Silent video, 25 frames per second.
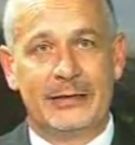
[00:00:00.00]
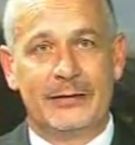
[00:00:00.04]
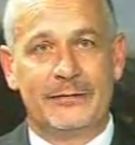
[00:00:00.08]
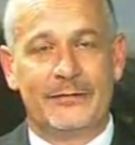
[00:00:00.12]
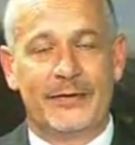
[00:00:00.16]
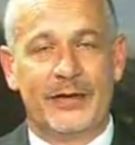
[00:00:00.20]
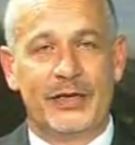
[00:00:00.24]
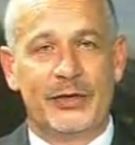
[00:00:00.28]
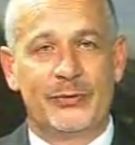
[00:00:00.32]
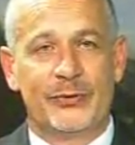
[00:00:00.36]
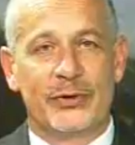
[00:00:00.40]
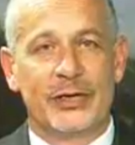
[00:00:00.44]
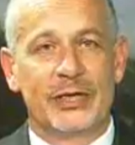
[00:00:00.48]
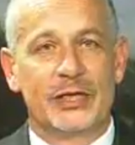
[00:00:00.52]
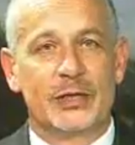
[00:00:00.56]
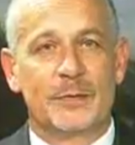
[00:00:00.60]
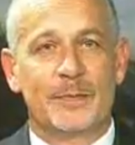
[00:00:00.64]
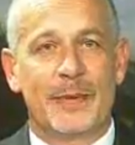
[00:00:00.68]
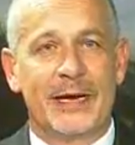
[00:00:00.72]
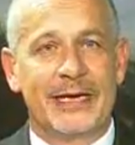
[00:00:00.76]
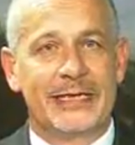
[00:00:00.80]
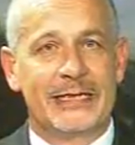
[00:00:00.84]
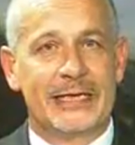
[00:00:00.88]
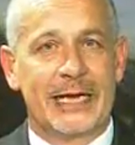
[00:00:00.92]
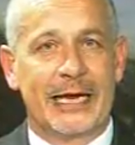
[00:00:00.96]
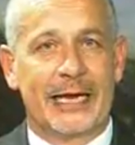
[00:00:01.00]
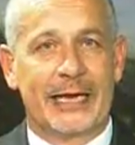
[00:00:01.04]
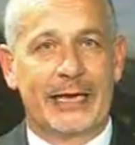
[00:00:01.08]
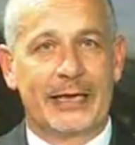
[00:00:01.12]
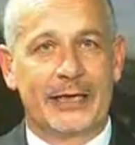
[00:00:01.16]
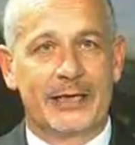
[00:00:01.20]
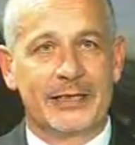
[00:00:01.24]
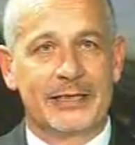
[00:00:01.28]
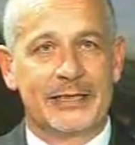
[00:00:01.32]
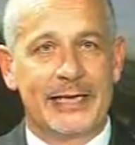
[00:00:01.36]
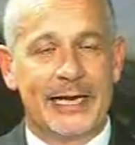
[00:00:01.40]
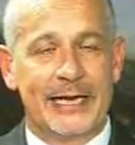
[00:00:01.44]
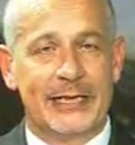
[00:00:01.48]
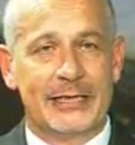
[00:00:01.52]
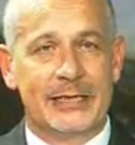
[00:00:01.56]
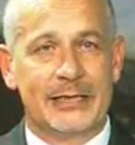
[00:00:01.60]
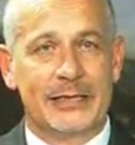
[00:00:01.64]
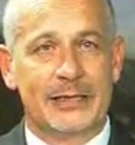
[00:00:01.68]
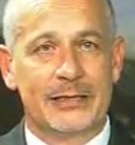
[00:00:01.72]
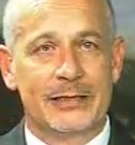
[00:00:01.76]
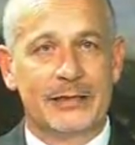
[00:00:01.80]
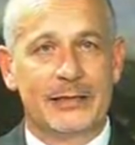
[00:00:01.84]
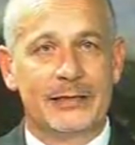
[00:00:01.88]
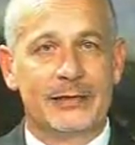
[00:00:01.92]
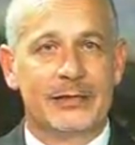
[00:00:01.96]
featuring spectacular
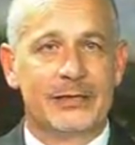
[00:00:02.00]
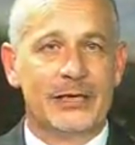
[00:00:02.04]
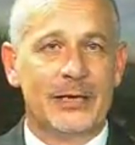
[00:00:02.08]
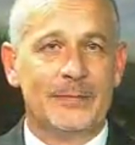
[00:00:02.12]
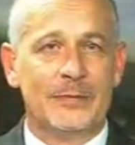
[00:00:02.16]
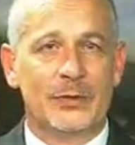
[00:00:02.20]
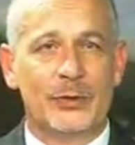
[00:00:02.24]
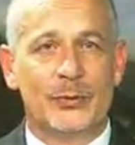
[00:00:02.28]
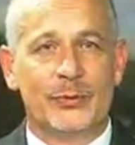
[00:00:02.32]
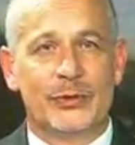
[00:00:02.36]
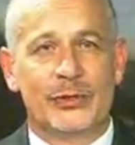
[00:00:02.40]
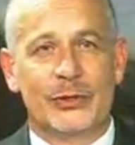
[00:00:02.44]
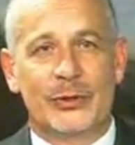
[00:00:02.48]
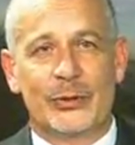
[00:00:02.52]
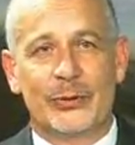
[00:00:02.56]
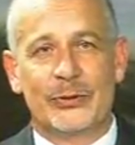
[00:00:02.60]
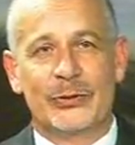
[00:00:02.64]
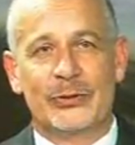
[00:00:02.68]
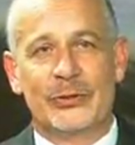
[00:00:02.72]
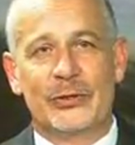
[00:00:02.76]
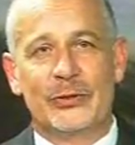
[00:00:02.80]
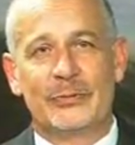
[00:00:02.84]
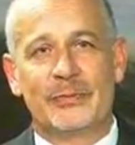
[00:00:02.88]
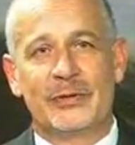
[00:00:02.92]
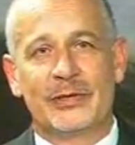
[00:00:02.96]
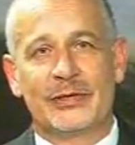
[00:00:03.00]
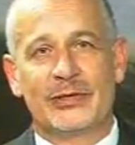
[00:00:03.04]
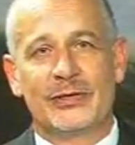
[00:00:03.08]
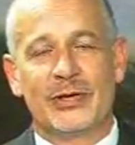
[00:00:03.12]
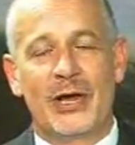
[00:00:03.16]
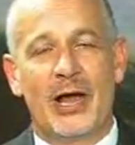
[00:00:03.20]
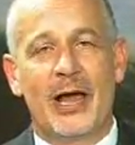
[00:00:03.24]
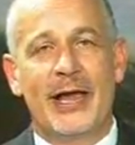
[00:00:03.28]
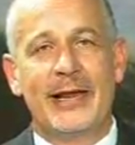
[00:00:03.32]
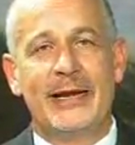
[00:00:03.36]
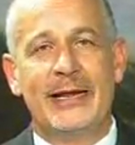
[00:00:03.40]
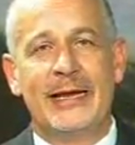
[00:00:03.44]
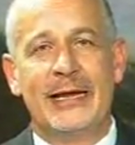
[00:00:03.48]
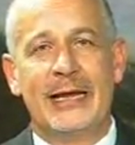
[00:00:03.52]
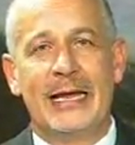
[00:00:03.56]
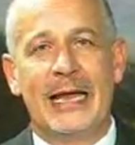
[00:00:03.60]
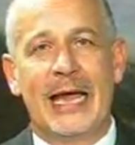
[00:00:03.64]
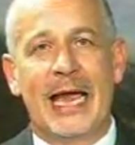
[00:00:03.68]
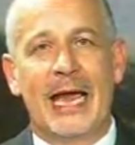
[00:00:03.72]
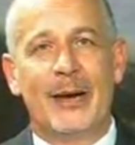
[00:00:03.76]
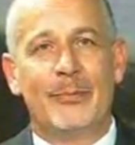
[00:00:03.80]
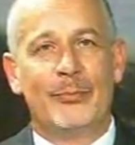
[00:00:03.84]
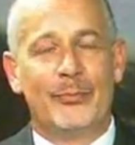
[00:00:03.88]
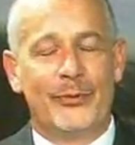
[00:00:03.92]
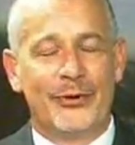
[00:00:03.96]
sets, sumptuous costume design
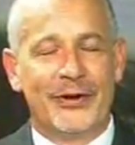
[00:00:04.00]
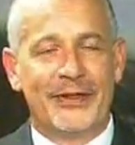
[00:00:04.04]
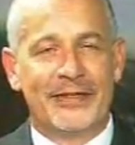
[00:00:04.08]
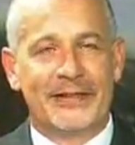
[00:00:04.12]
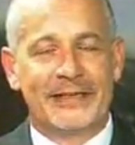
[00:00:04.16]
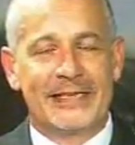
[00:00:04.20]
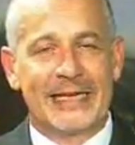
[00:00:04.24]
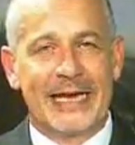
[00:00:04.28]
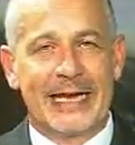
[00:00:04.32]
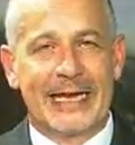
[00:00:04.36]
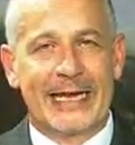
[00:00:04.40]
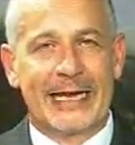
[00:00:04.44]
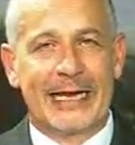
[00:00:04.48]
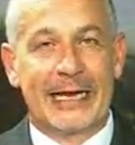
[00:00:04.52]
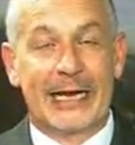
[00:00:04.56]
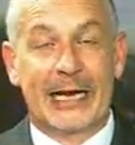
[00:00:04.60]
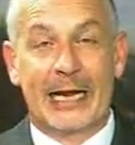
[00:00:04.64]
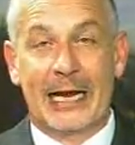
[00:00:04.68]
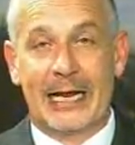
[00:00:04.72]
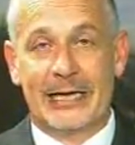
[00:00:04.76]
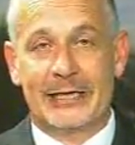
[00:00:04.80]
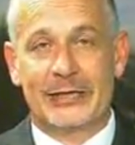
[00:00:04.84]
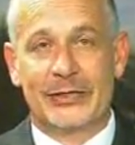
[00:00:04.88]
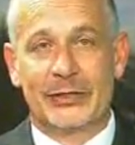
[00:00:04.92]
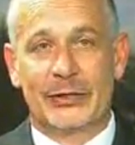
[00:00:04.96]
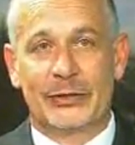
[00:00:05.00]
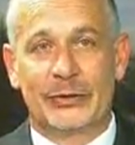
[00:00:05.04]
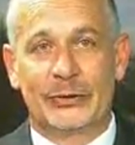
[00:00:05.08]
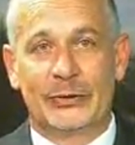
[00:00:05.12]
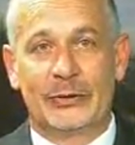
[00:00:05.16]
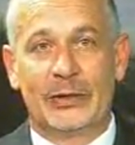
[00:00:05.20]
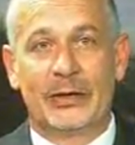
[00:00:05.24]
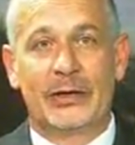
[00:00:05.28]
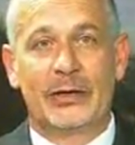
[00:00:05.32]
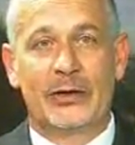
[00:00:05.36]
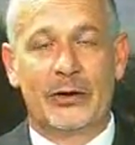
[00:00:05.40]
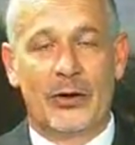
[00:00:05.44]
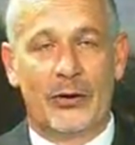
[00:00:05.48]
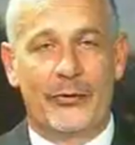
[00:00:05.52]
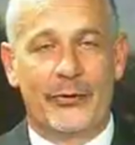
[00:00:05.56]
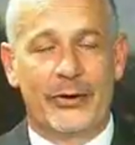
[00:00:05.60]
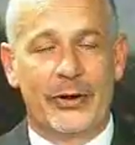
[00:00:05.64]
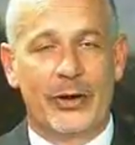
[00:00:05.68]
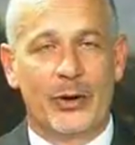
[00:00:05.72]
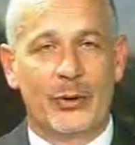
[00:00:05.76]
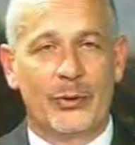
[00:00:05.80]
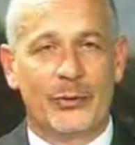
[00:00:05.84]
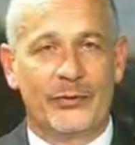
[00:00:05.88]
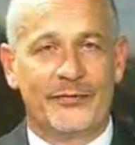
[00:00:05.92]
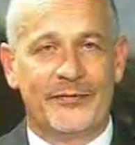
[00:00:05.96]
and breathtaking classical
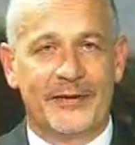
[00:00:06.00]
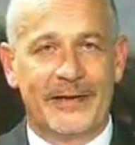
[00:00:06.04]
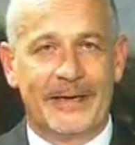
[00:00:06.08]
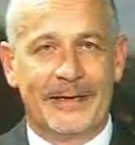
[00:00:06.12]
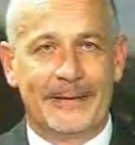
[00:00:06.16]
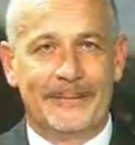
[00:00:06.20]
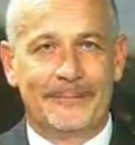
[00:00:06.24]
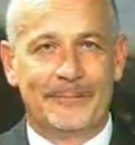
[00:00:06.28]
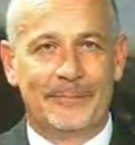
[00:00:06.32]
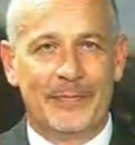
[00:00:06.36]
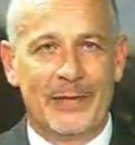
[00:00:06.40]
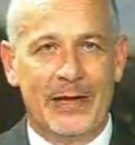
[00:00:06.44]
choreography.